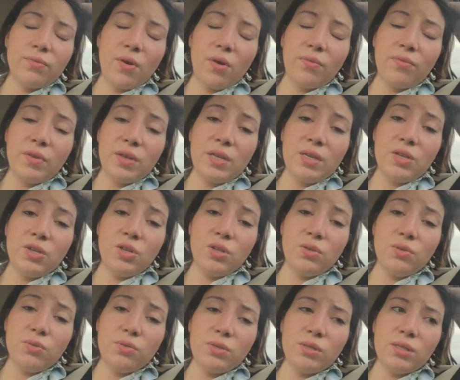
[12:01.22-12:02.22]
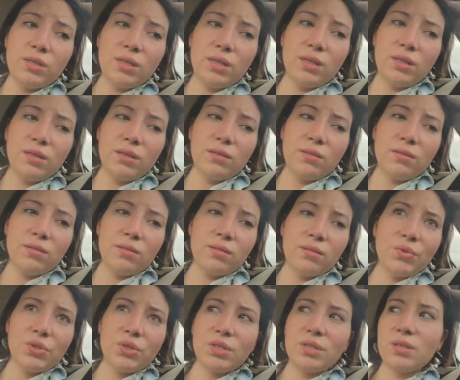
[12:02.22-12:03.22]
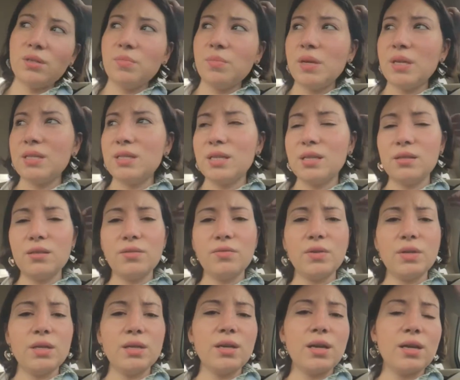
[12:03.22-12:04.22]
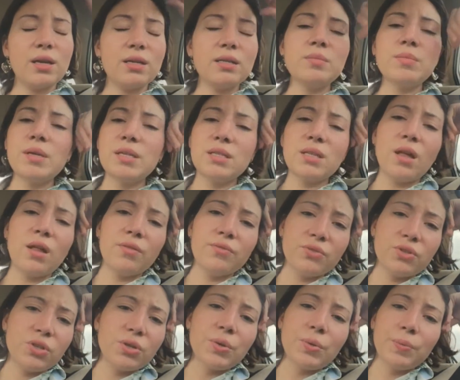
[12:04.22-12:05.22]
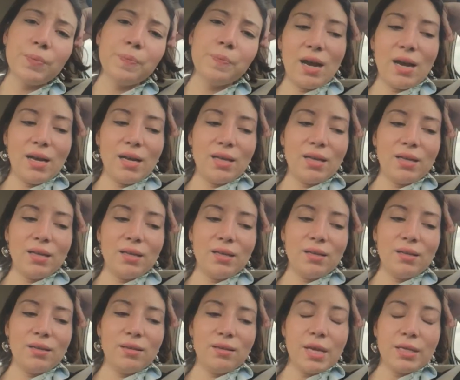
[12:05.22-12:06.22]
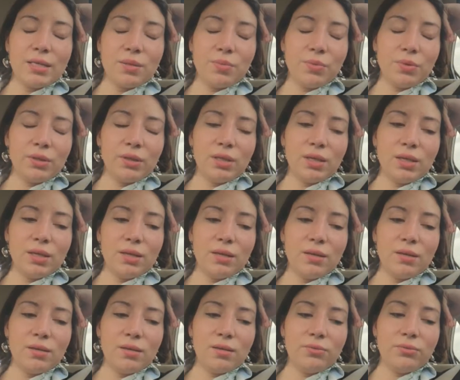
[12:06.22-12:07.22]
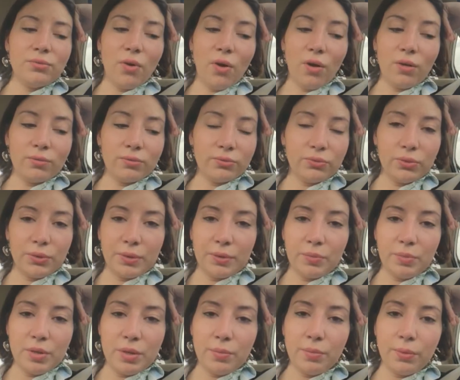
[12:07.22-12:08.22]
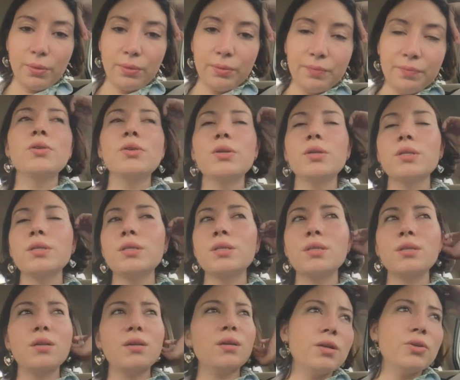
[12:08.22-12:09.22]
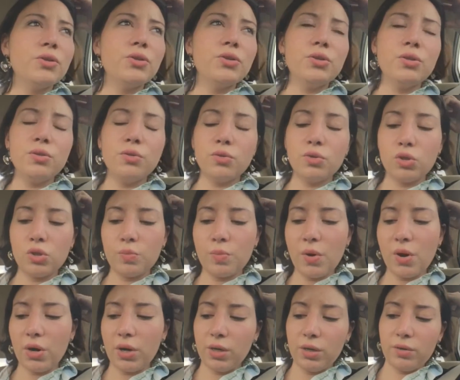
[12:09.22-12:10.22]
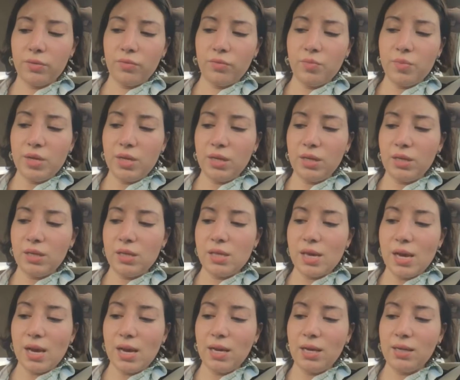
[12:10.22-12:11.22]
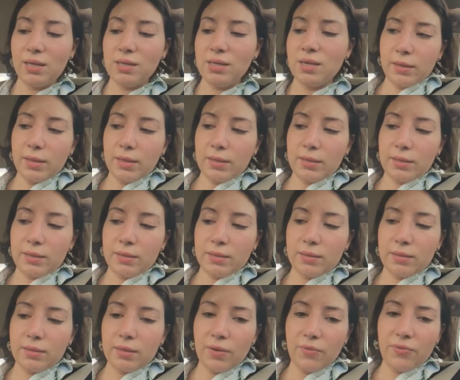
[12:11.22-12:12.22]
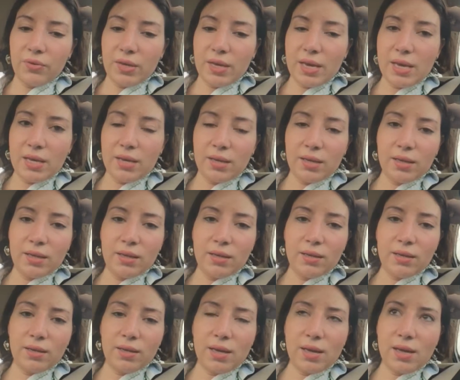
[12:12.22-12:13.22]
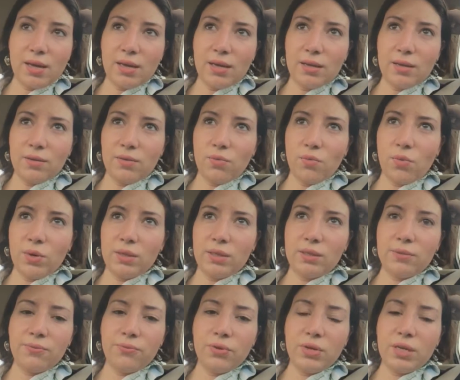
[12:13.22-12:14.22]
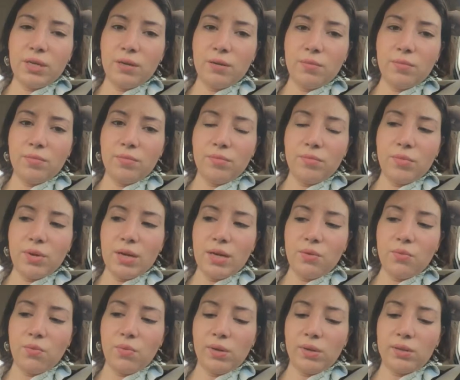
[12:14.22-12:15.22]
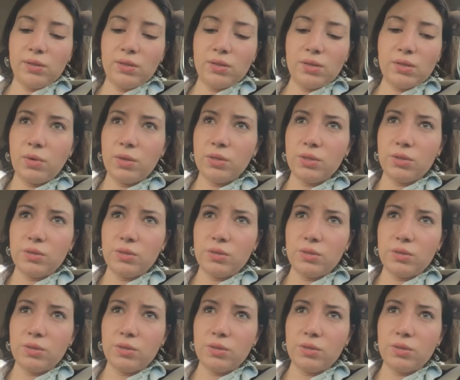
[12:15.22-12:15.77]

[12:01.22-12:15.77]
of any use, and just to make sense of it against myself too. I desperately fall for people. There's a huge part of me that gets suffocated and wants freedom and wants